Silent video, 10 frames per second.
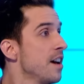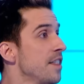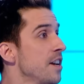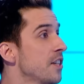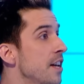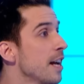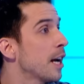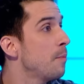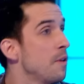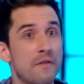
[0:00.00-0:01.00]
Then I sent a
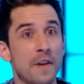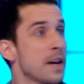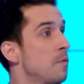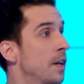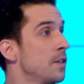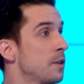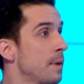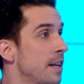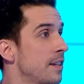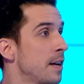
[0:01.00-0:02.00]
couple of fake ones to
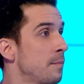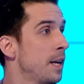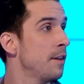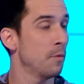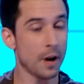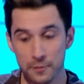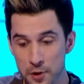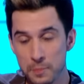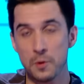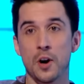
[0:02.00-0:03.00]
make it sound believable. I've
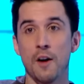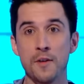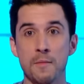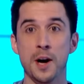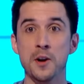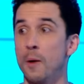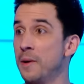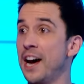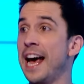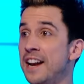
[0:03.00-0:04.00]
just spilled coffee on my knob,
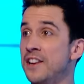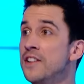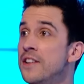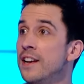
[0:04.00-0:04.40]
and I hadn't.